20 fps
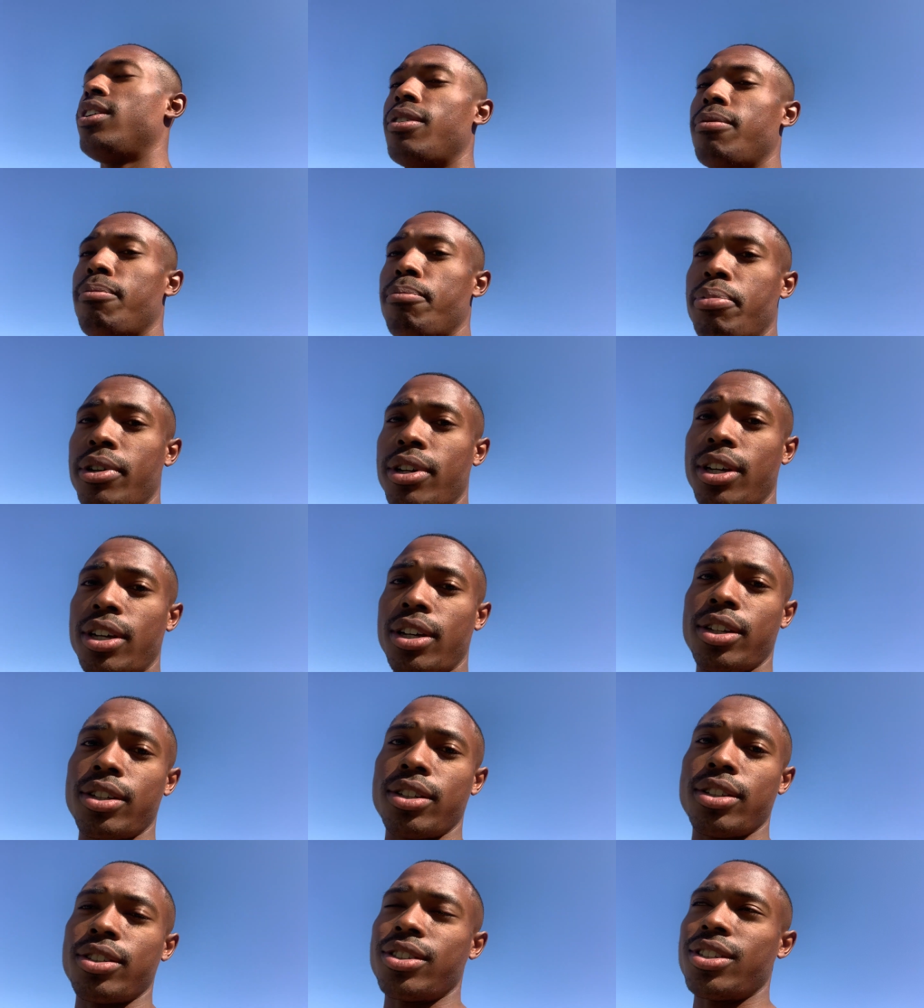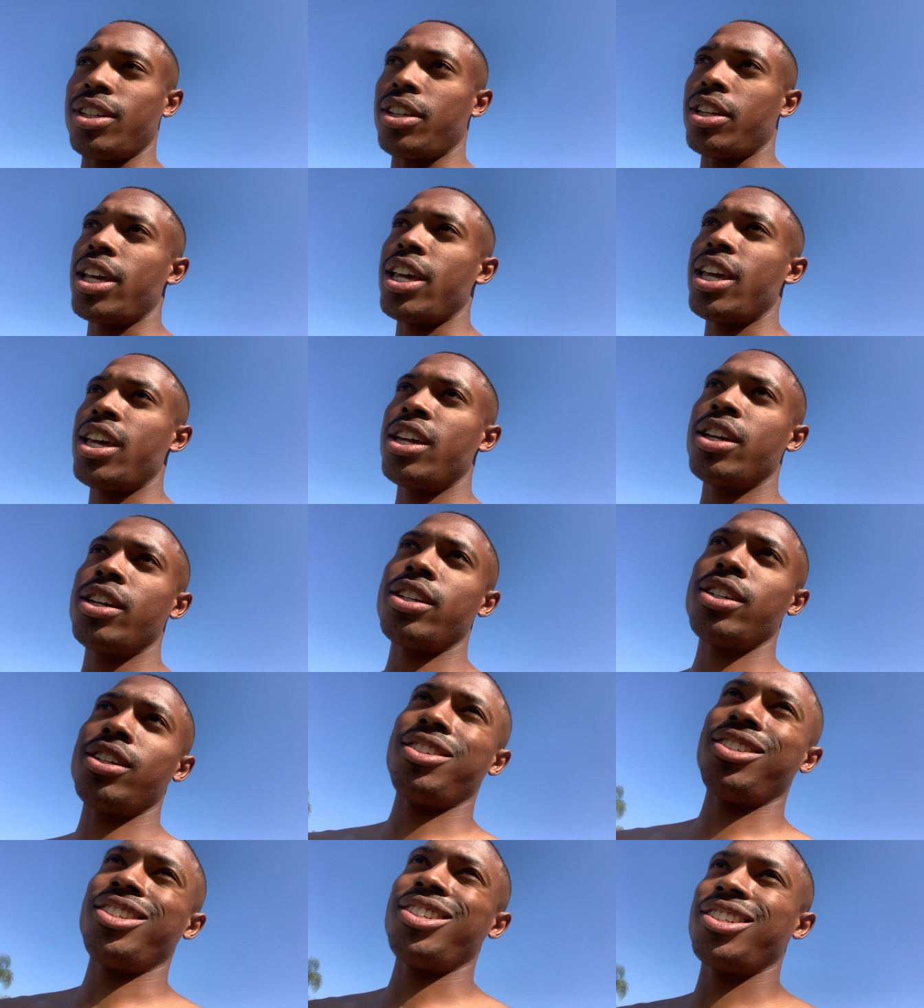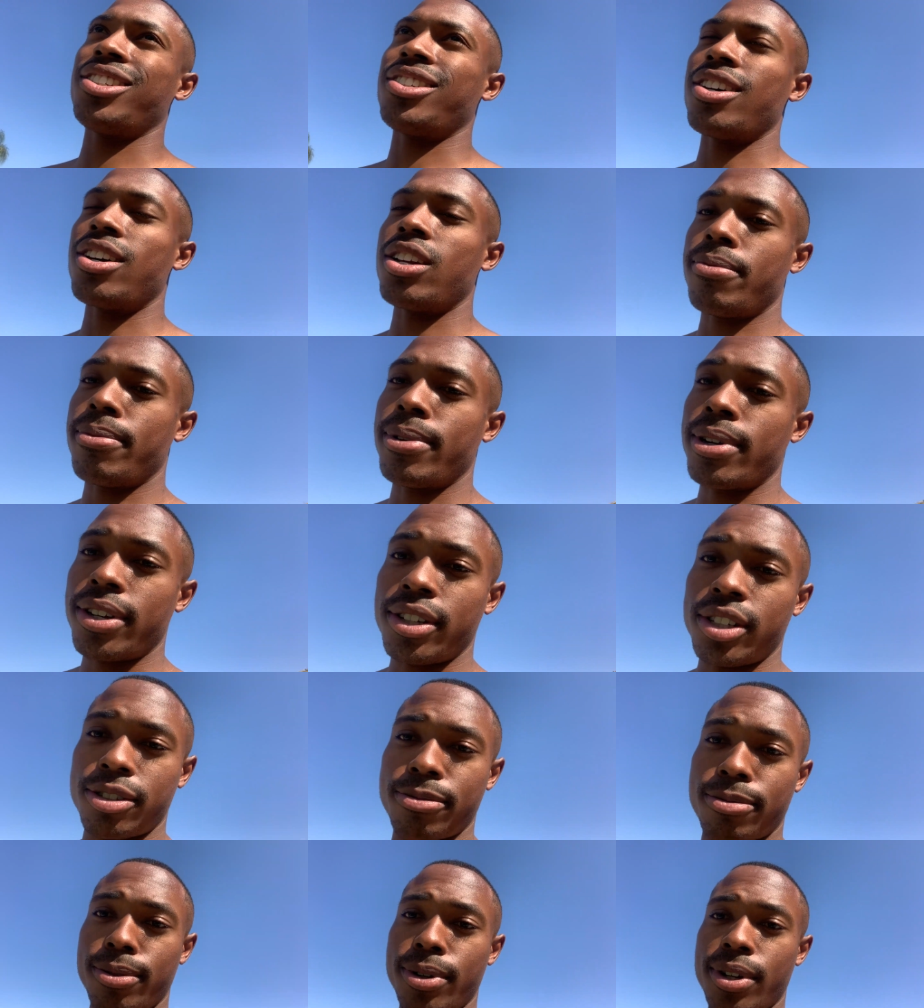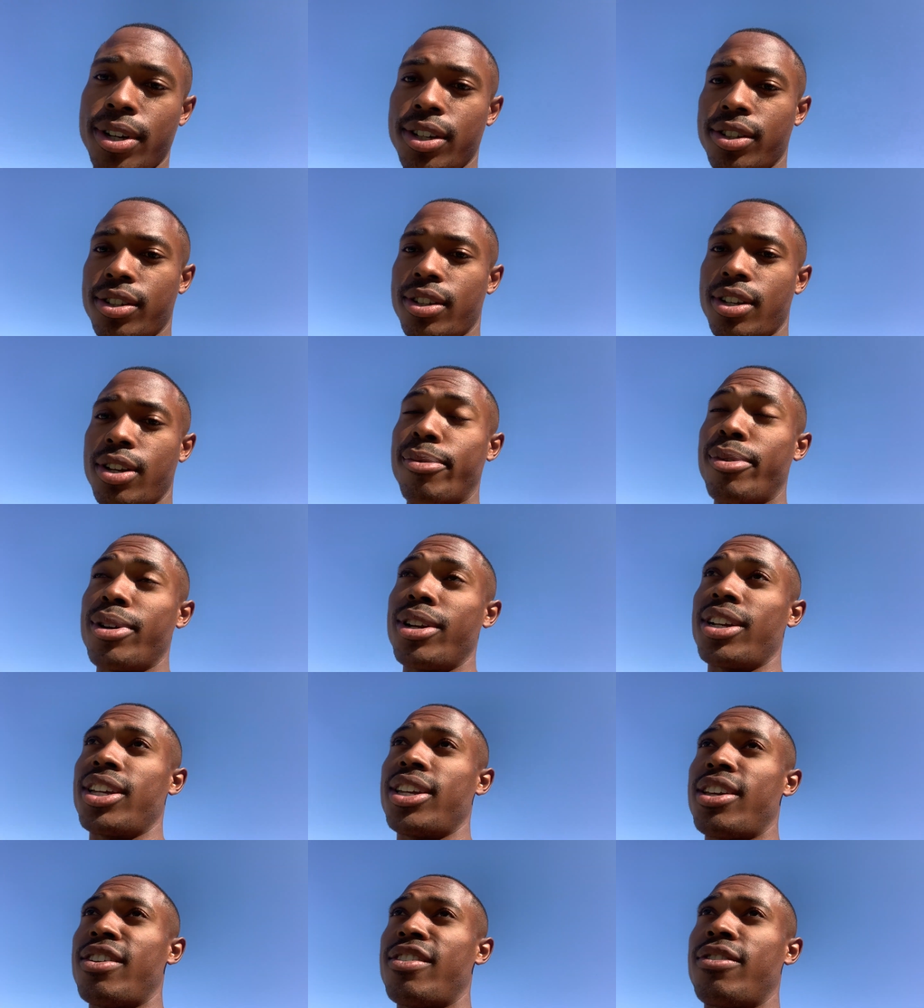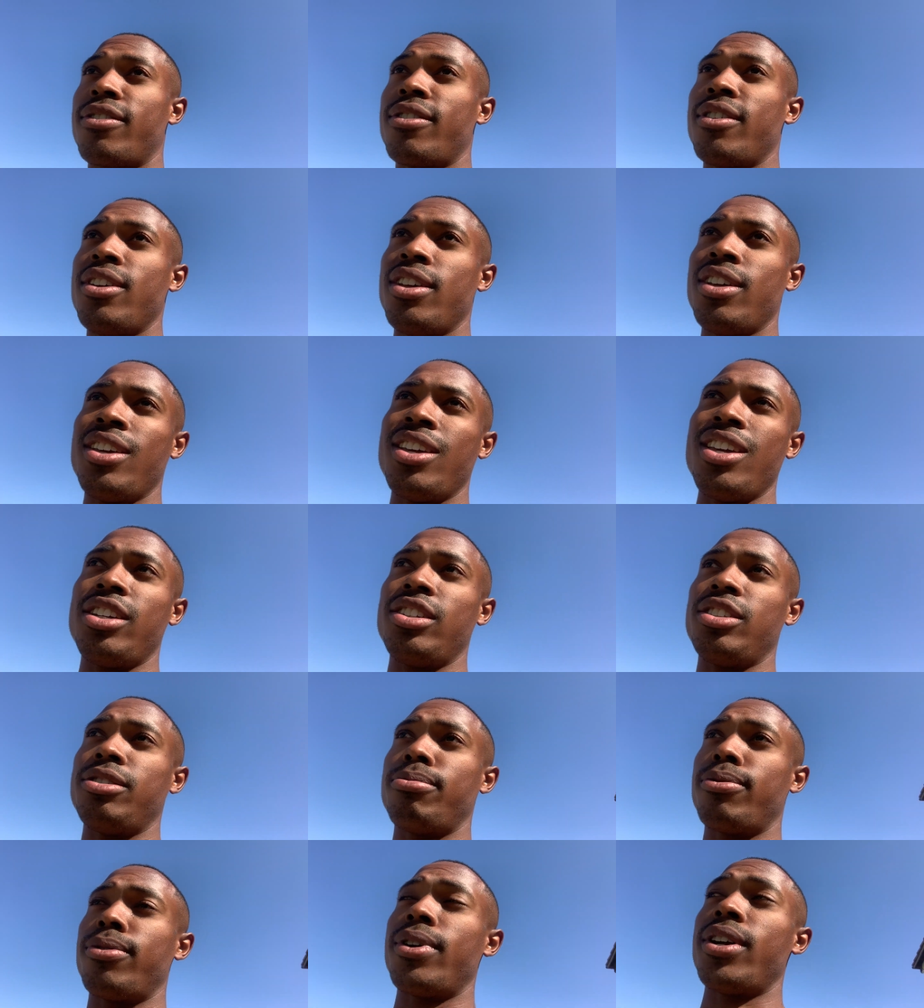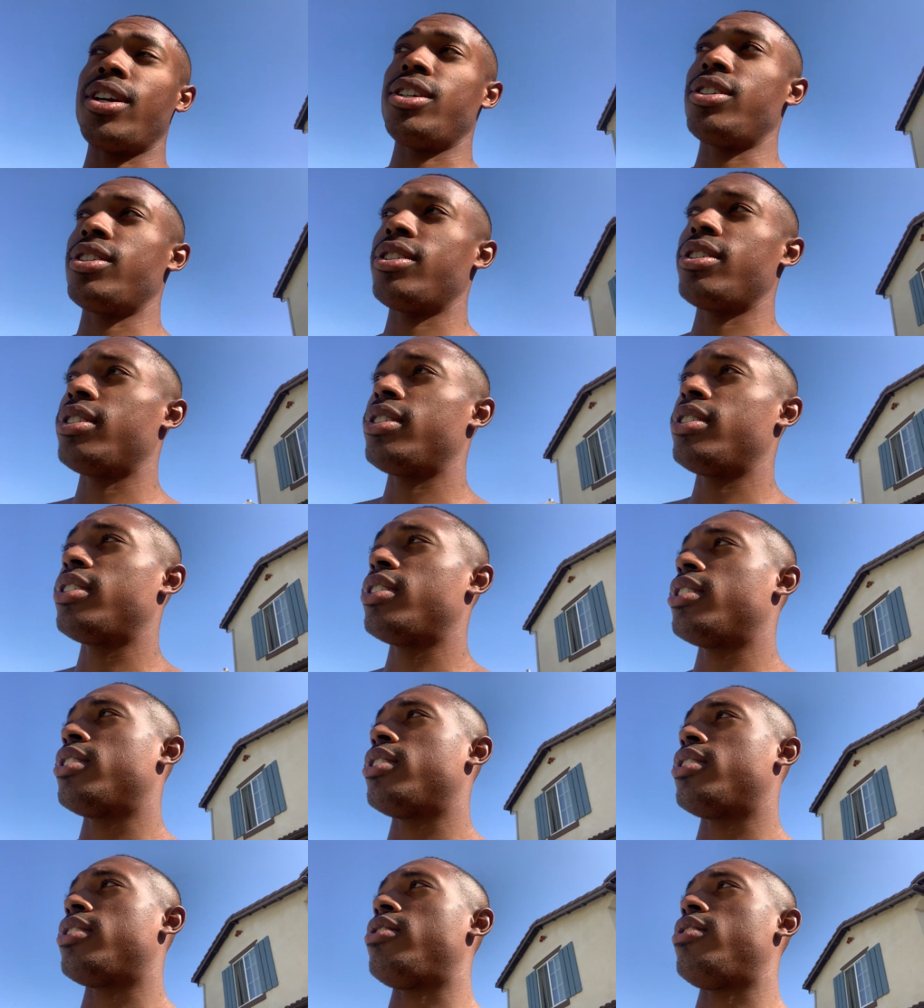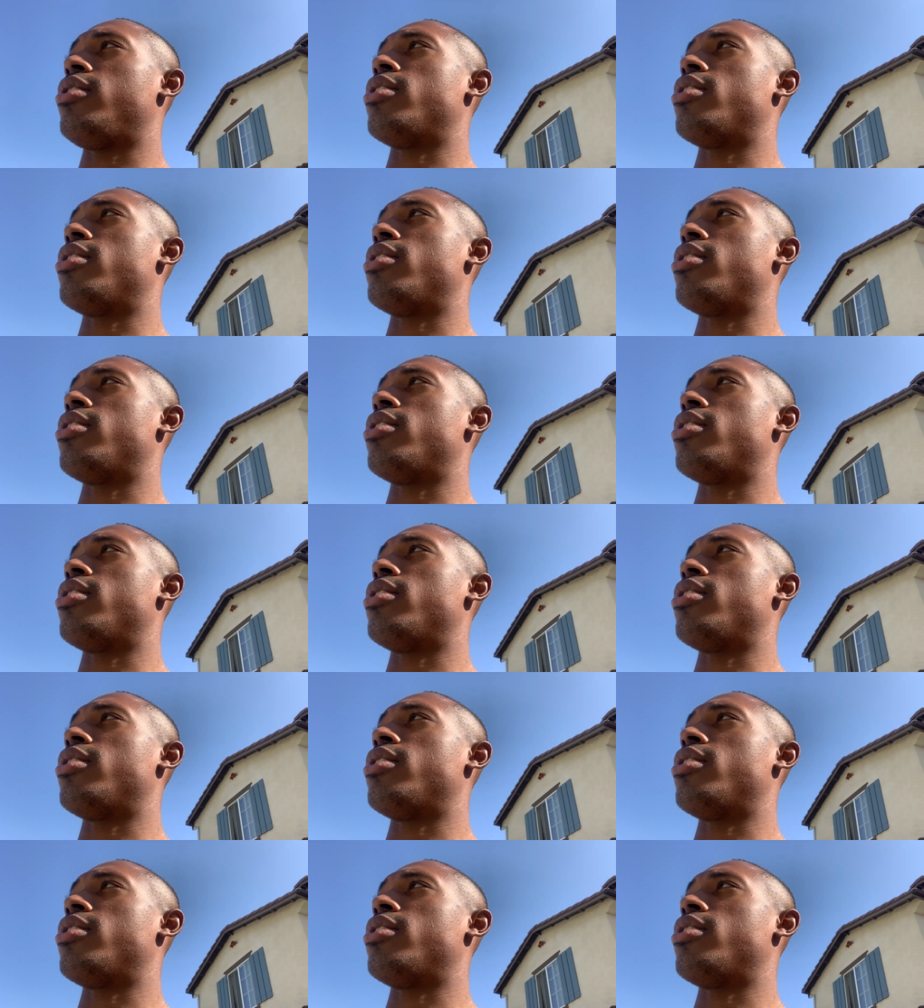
But today is just all about inspiration. I want to give inspiration, you